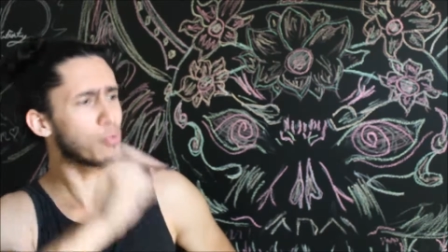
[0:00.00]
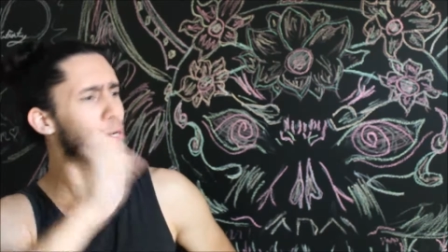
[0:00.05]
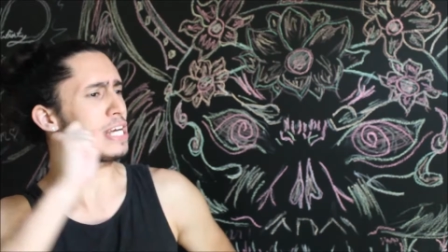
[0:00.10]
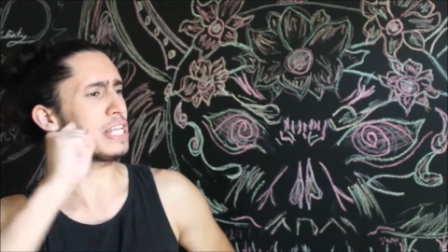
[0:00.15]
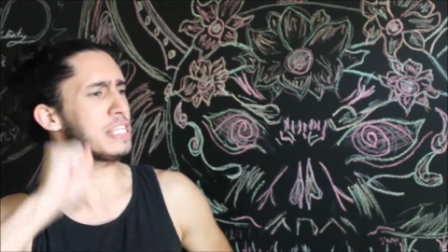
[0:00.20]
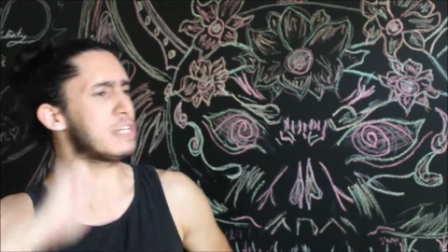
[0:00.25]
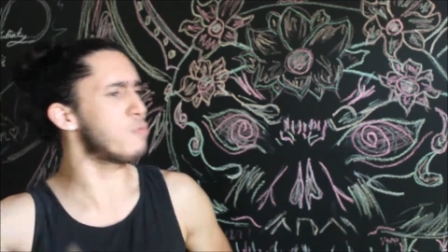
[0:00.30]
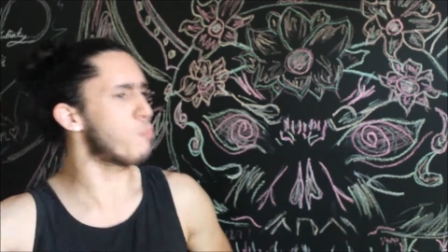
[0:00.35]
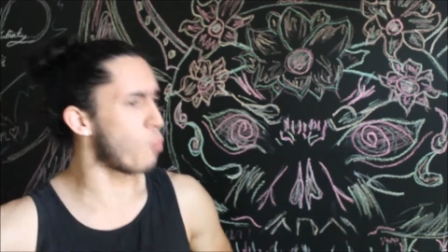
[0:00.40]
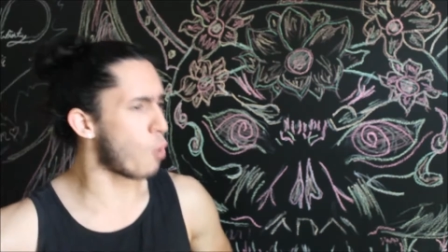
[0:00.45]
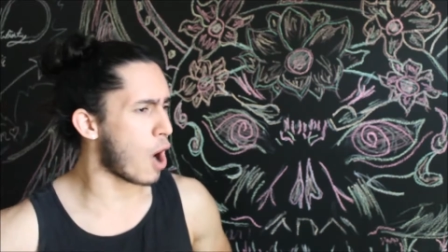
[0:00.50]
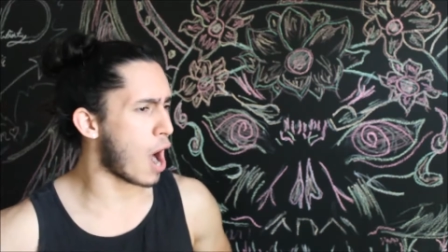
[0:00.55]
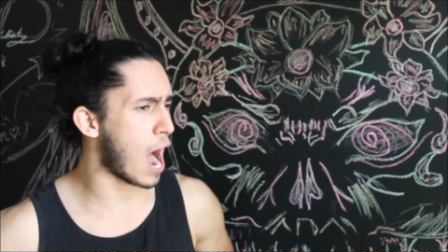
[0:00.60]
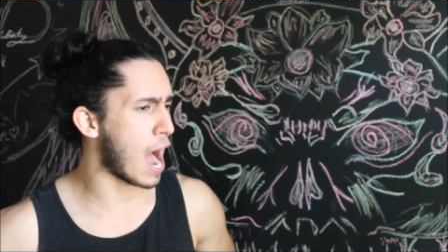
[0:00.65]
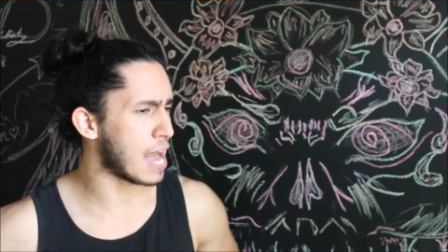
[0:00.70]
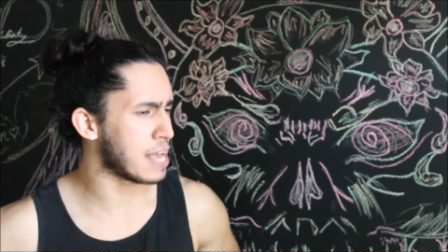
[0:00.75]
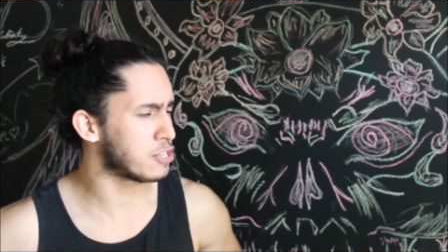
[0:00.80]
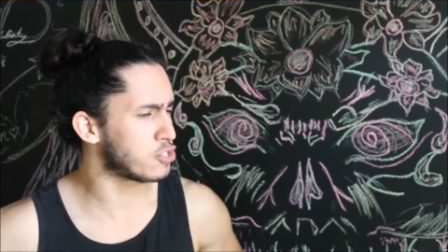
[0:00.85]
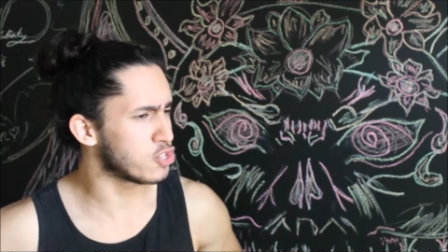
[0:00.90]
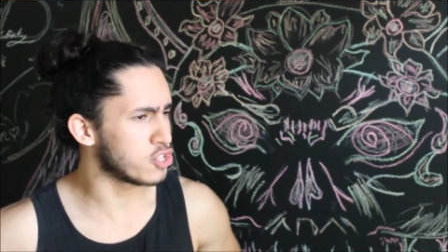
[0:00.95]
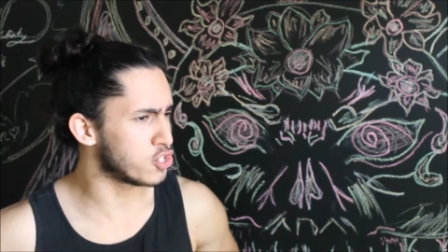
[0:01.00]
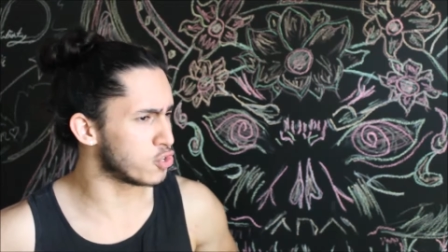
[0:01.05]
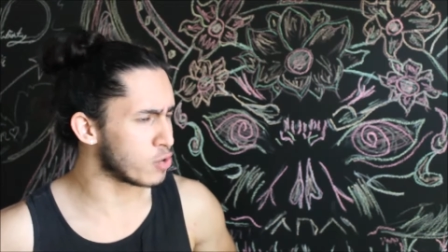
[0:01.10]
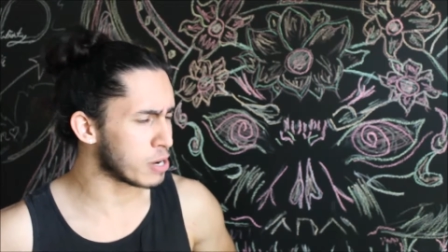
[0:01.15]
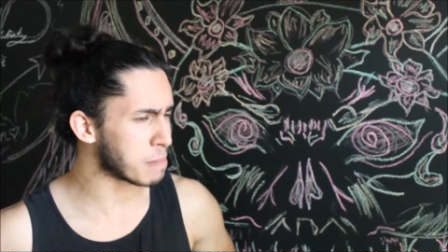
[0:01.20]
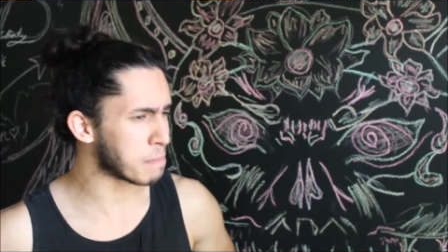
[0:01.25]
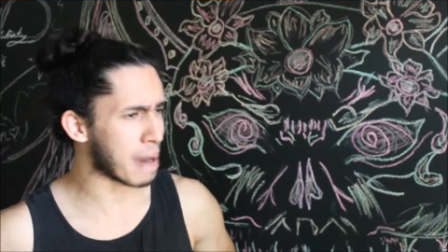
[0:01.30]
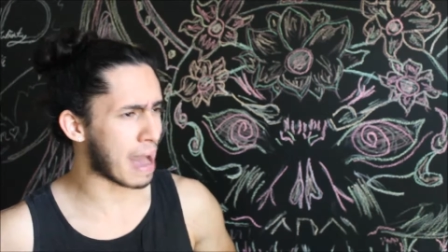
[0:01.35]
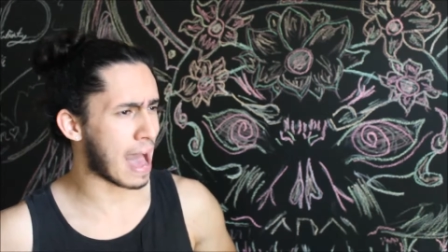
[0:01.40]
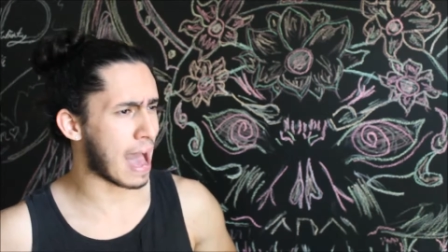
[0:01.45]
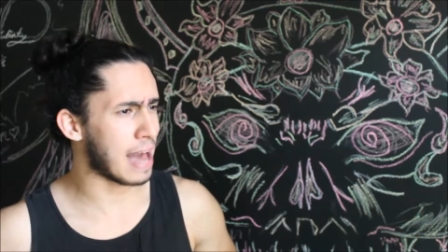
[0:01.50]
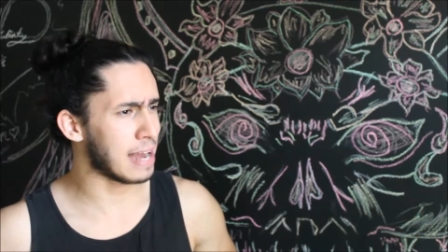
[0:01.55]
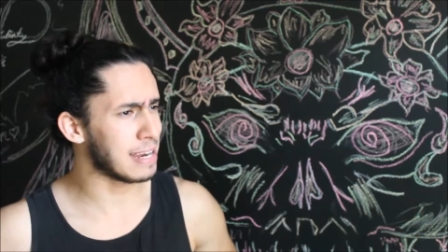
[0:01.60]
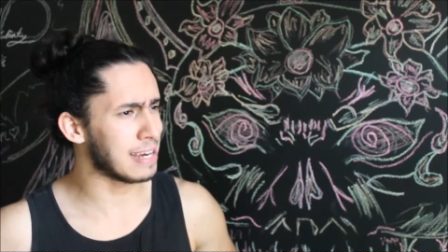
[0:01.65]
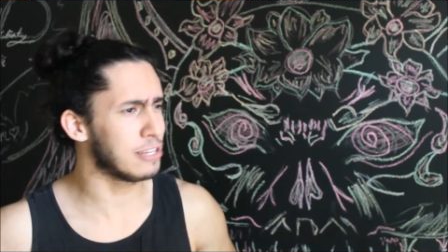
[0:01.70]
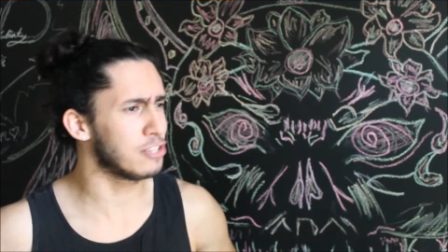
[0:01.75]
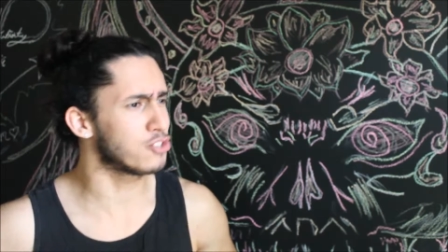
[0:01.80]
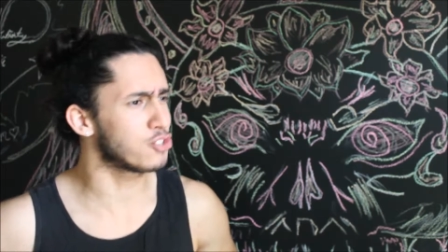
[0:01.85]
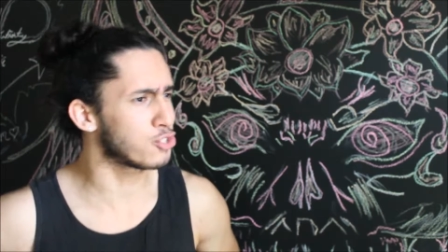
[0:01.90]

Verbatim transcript: reason why she's doing bad in